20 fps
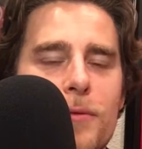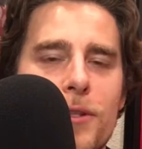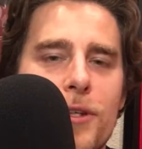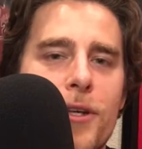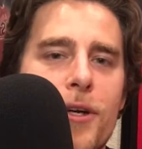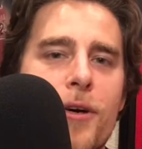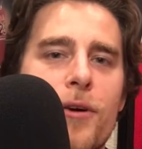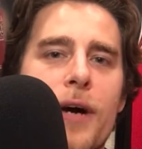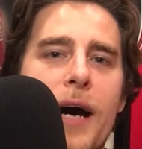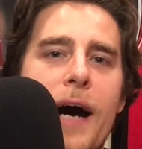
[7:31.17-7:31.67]

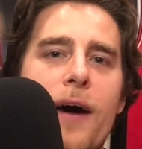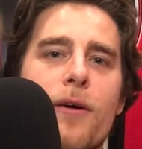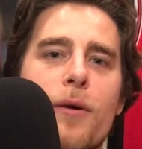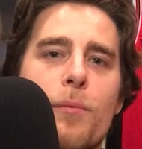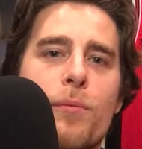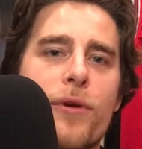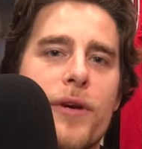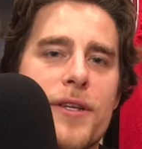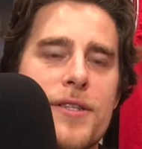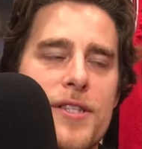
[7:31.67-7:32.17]
you know how
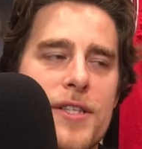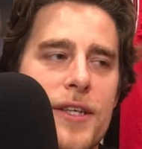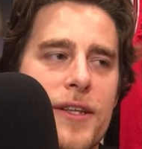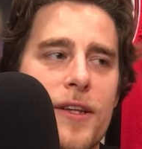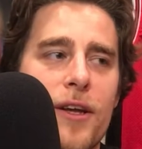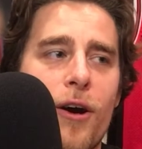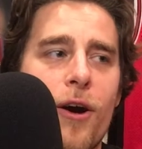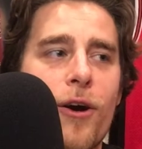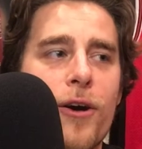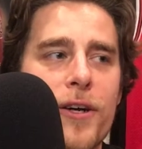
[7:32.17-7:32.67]
it brings
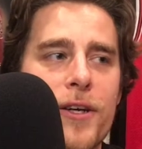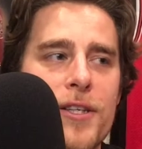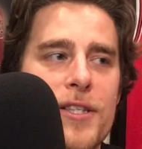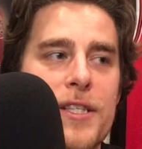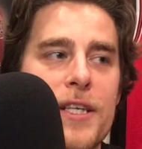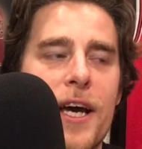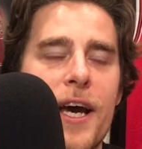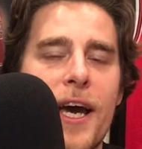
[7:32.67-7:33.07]
in the artist